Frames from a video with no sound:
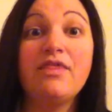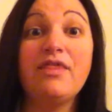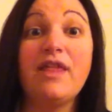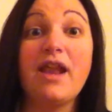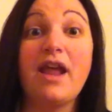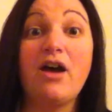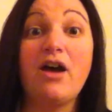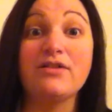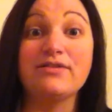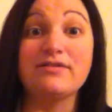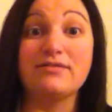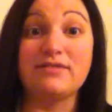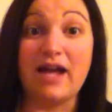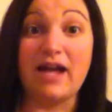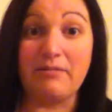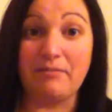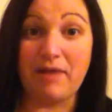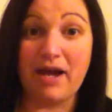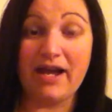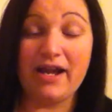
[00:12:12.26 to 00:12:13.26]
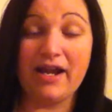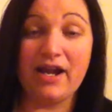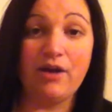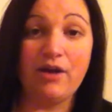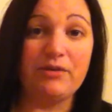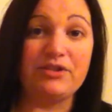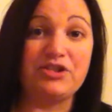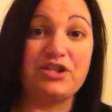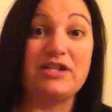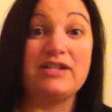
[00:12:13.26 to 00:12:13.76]
then I also dyed my
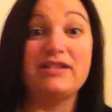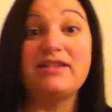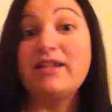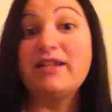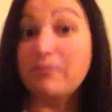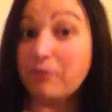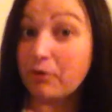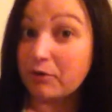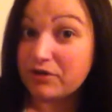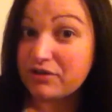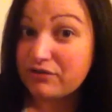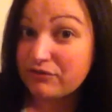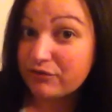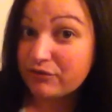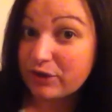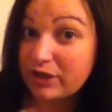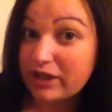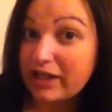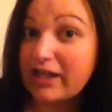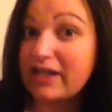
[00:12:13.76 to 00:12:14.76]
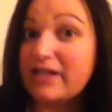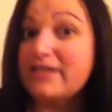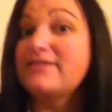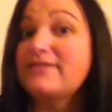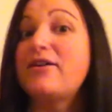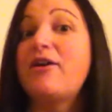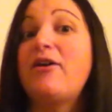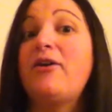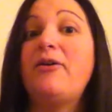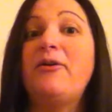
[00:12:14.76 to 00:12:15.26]
hair, which I did the ammonia free,
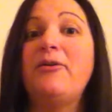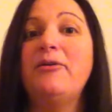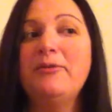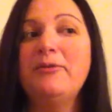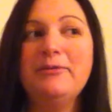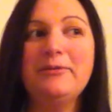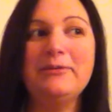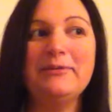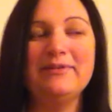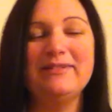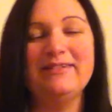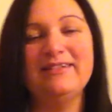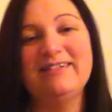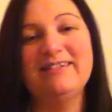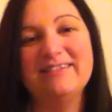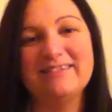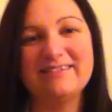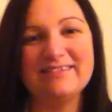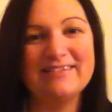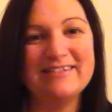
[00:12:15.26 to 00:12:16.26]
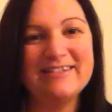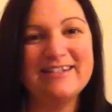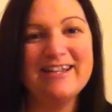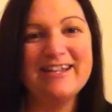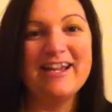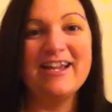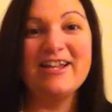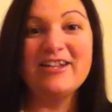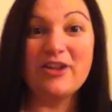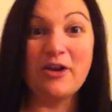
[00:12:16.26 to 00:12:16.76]
so
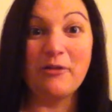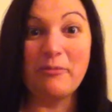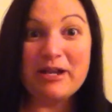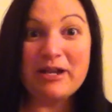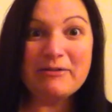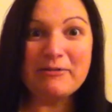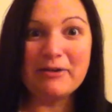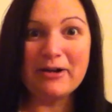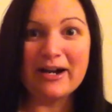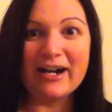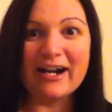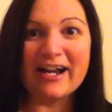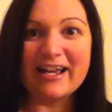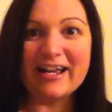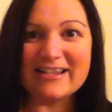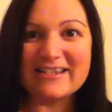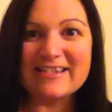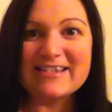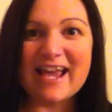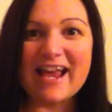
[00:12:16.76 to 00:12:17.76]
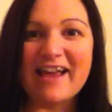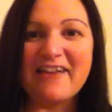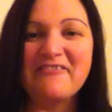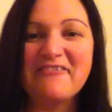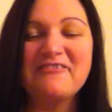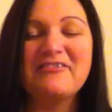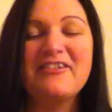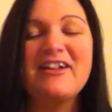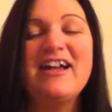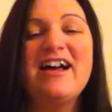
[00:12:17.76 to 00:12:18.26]
nobody worry, it's
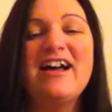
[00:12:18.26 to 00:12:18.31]
safe.